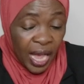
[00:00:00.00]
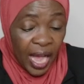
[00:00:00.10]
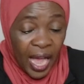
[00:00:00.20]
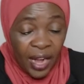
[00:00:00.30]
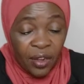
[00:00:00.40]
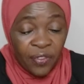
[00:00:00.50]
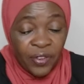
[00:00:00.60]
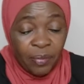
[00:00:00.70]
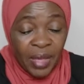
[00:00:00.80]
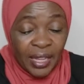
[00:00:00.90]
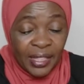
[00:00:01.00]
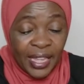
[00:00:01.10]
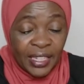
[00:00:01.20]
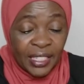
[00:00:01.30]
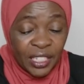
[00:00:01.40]
and often make
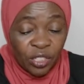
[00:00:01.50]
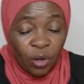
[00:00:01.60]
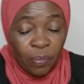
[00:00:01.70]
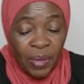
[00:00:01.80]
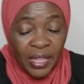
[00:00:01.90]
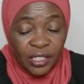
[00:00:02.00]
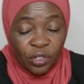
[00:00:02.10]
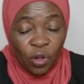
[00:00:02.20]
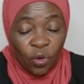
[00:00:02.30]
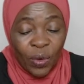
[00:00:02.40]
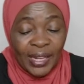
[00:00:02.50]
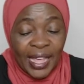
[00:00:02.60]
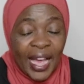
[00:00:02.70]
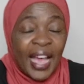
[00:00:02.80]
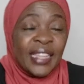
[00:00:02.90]
their decision based on what
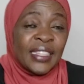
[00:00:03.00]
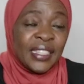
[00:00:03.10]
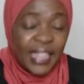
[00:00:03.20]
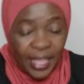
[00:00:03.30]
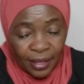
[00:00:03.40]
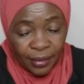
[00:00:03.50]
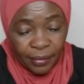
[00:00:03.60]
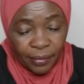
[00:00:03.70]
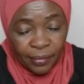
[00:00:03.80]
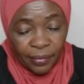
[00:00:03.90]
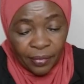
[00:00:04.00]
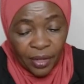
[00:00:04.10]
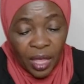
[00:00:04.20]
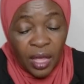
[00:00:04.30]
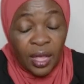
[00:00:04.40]
their eyes see.
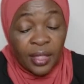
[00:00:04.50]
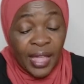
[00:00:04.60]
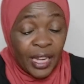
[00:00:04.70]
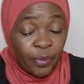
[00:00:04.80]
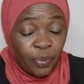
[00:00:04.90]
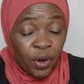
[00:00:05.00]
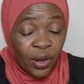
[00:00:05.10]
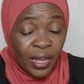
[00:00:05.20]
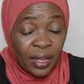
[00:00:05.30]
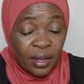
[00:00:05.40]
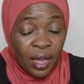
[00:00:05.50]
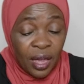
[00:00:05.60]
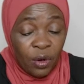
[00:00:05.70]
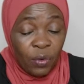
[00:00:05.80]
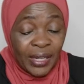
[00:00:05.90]
That broker,
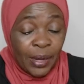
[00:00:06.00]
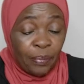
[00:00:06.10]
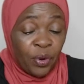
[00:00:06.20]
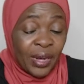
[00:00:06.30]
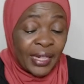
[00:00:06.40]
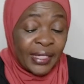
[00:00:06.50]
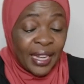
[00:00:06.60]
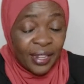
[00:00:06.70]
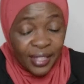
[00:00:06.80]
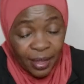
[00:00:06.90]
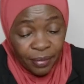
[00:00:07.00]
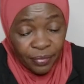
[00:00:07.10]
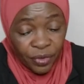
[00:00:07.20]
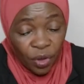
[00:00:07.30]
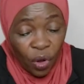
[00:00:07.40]
what a broker tells them,
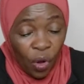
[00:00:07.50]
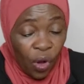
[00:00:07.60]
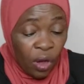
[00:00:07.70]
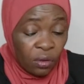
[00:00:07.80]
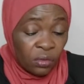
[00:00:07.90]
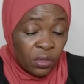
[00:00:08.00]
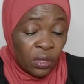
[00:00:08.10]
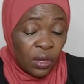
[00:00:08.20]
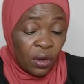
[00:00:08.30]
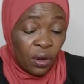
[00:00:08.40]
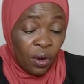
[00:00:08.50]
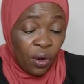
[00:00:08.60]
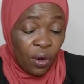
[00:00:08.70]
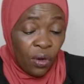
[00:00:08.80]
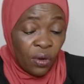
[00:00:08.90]
or
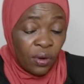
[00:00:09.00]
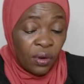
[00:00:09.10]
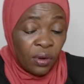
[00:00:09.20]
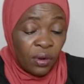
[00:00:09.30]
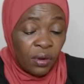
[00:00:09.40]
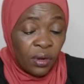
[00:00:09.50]
on